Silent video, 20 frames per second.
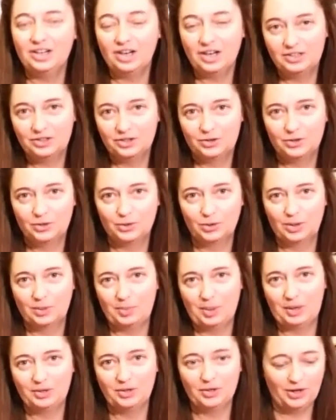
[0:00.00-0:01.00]
like to talk
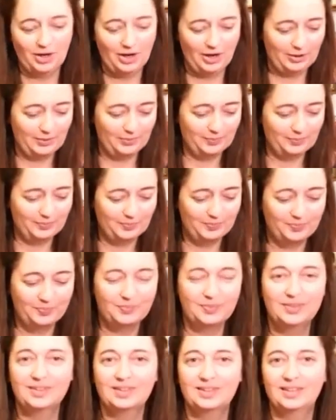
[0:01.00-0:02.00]
about your home.
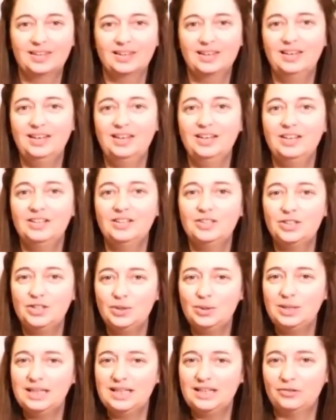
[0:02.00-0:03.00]
Do
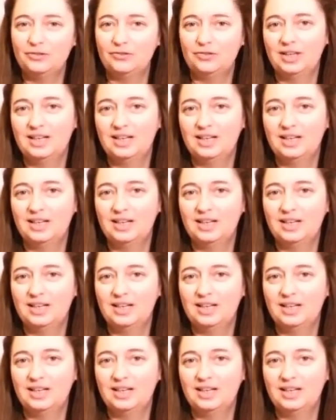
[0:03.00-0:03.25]
you live